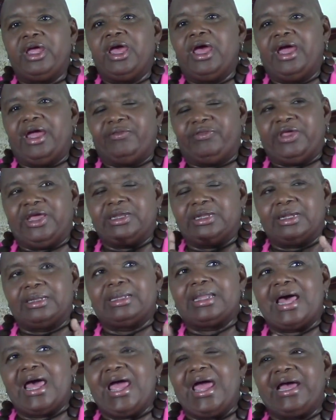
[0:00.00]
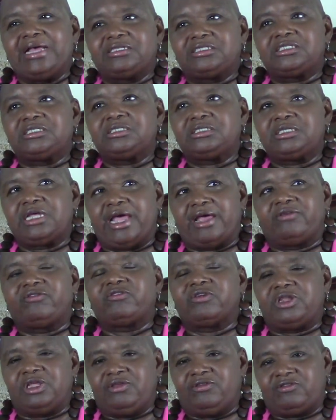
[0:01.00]
And then the last text
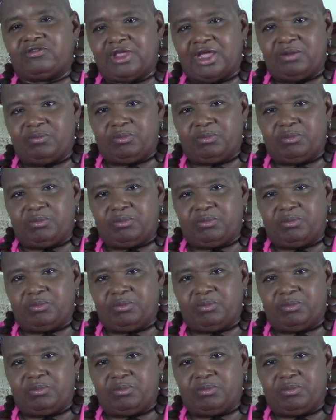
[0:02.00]
that he sent